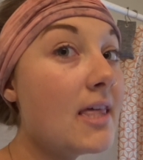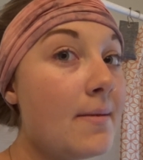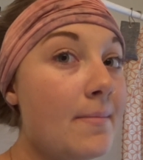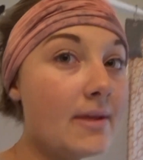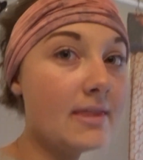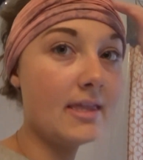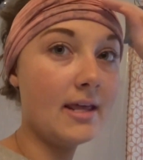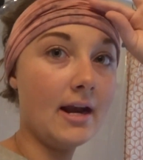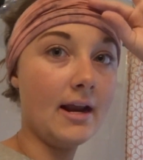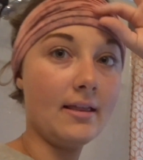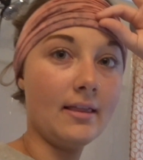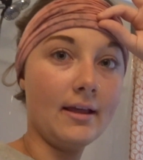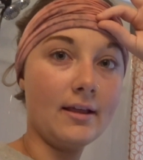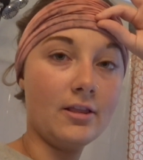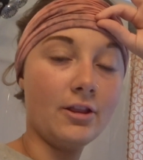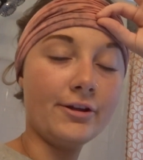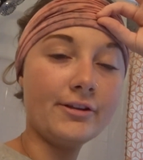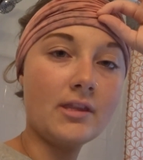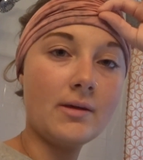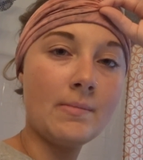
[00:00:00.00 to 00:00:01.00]
them, and then I like
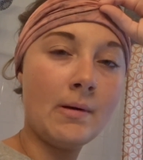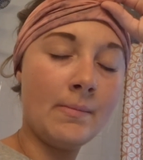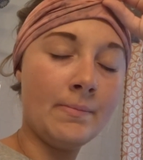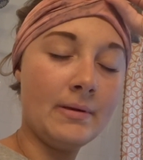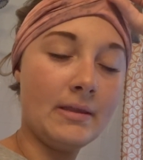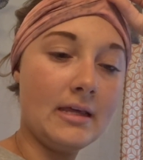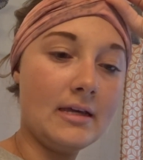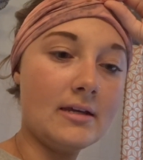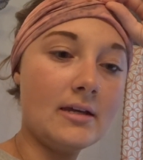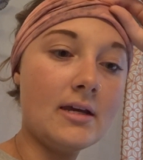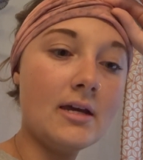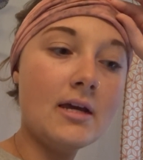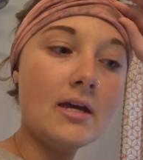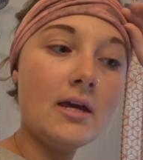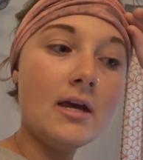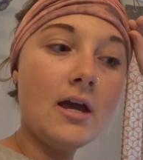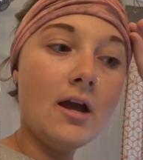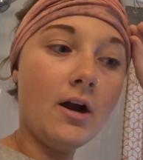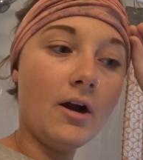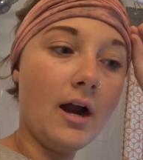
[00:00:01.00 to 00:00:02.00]
looked them up and they
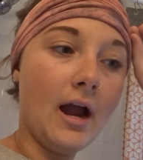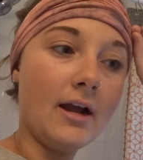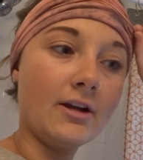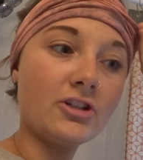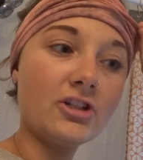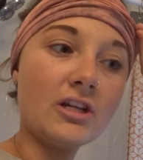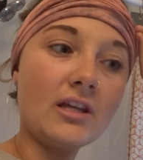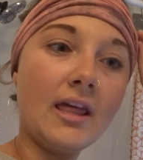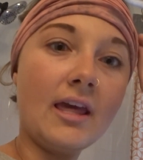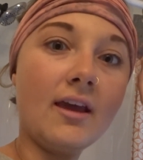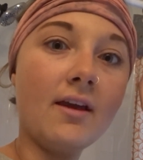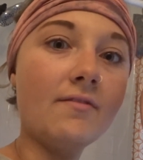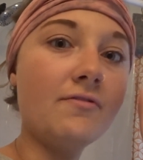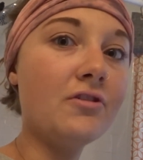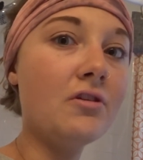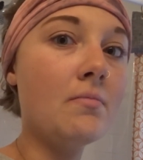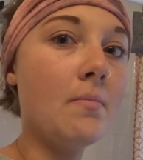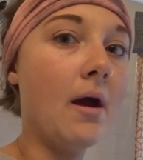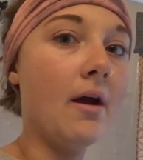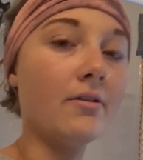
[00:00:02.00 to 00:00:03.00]
are actually like a
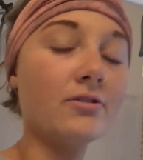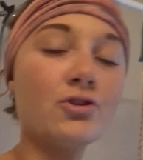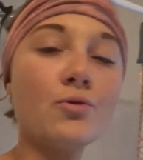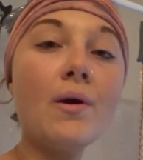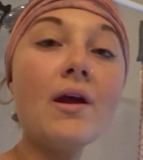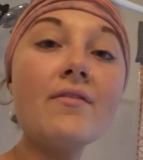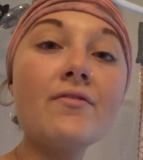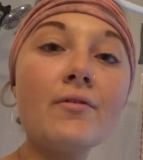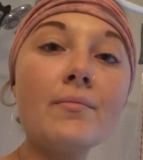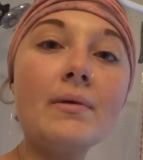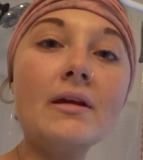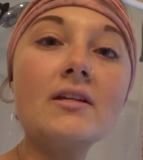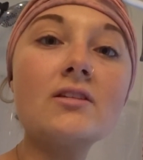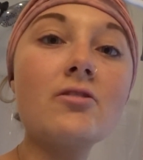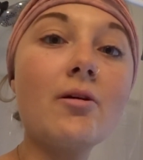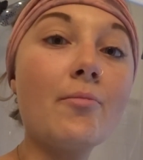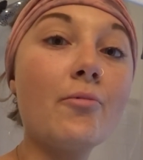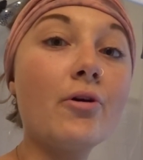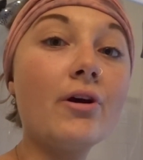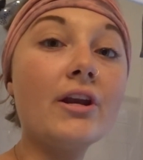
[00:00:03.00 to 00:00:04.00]
few miles away from me,
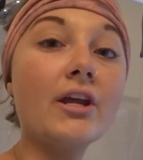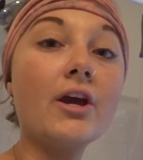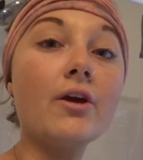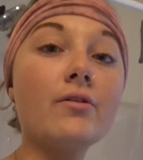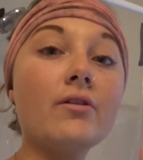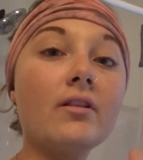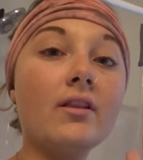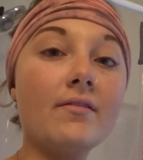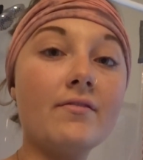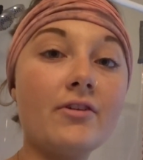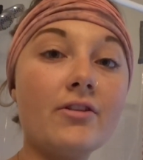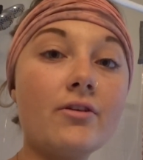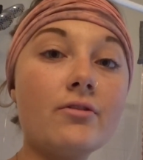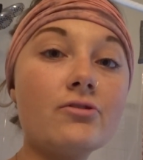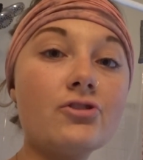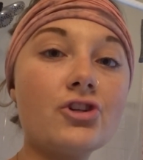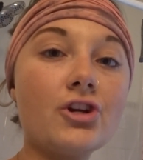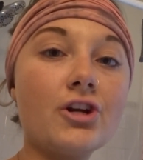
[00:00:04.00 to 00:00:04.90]
so I'm going to go deliver those